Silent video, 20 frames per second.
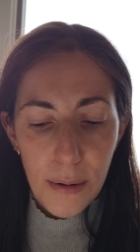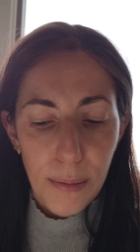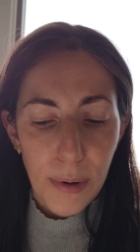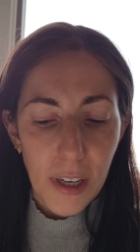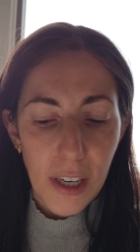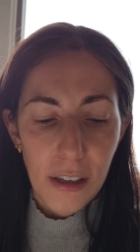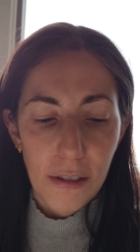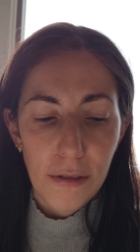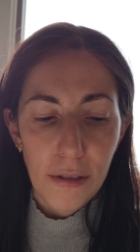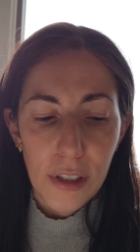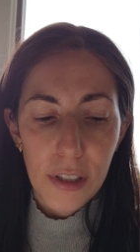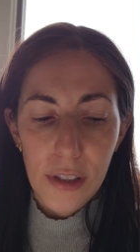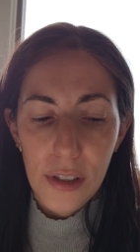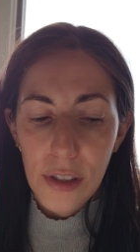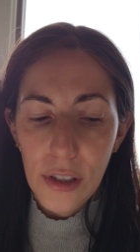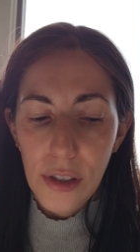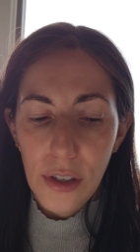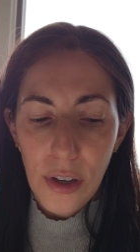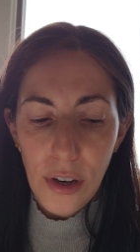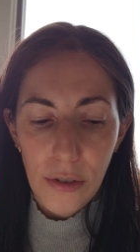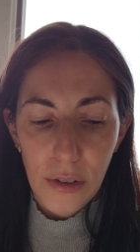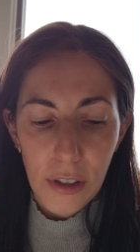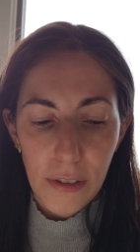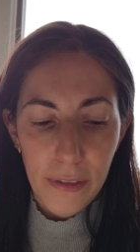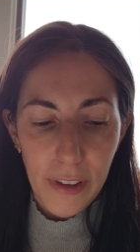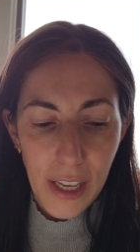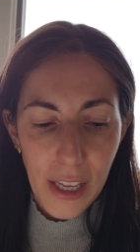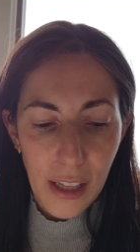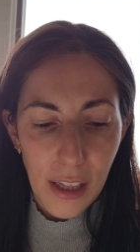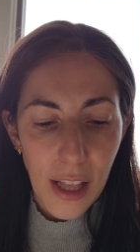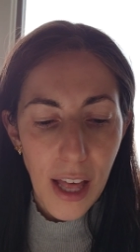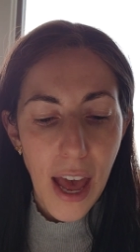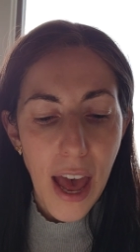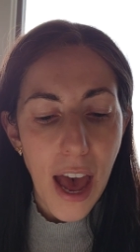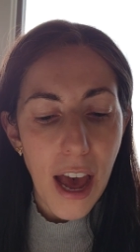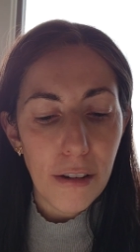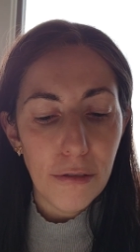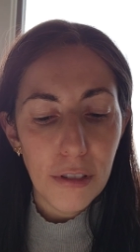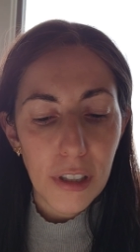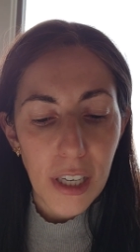but it was to no avail.
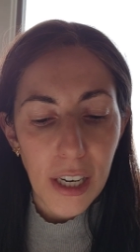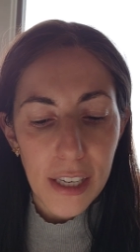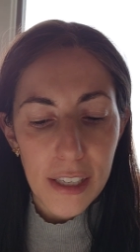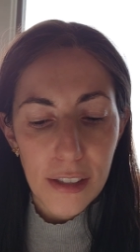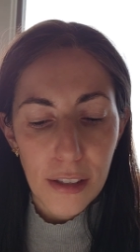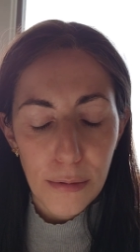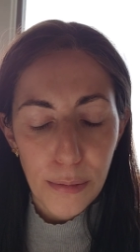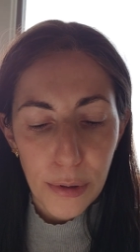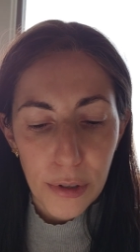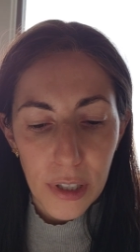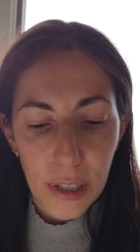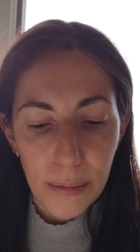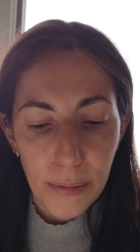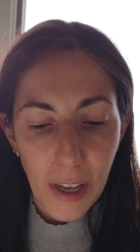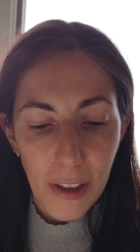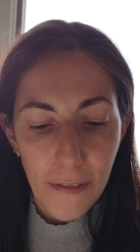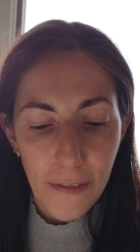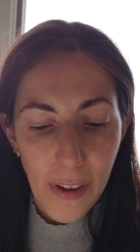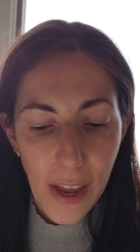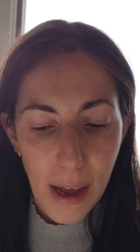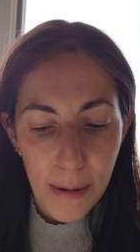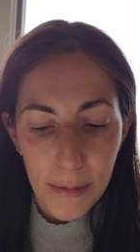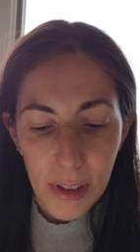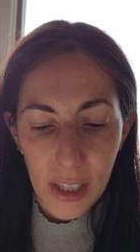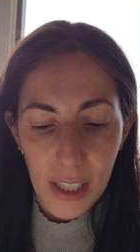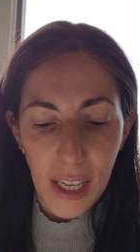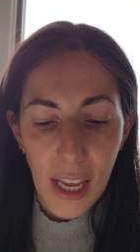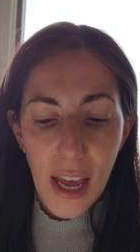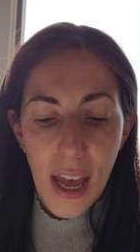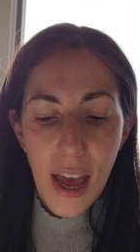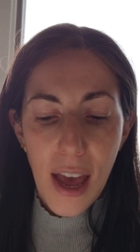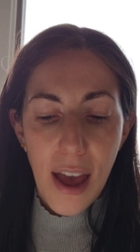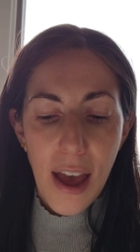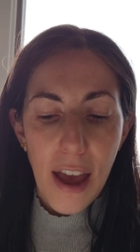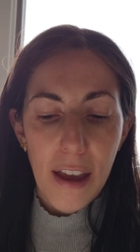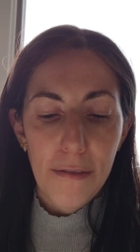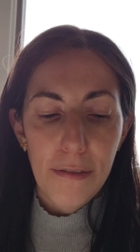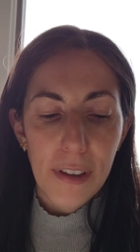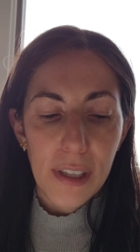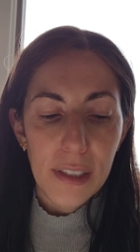How would I support my family?
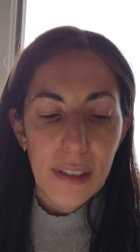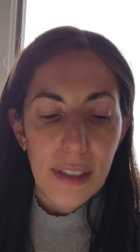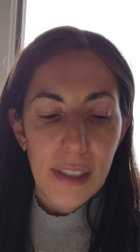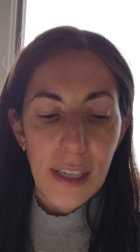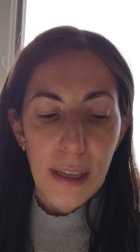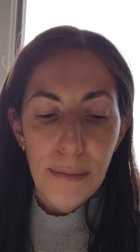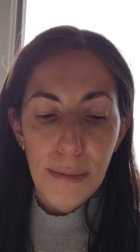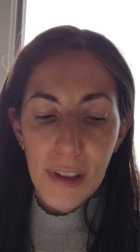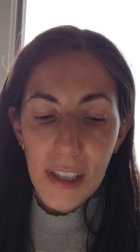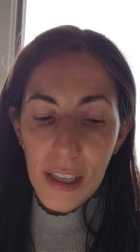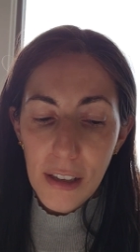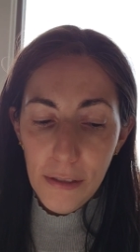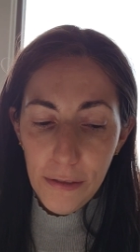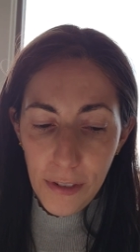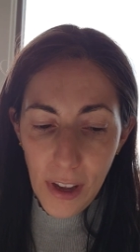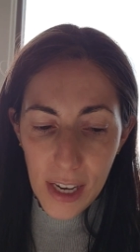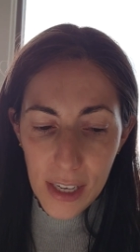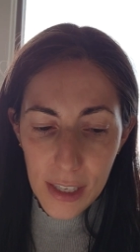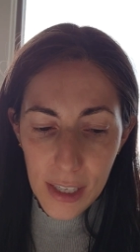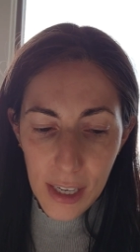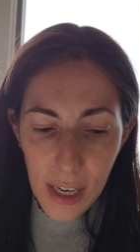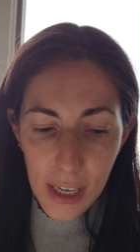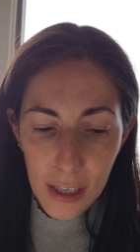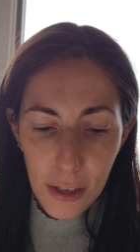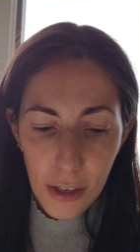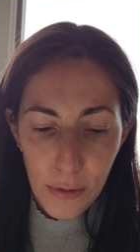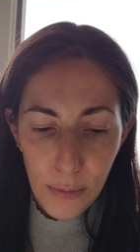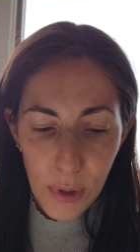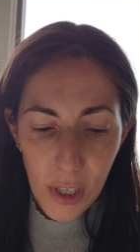I felt deeply offended and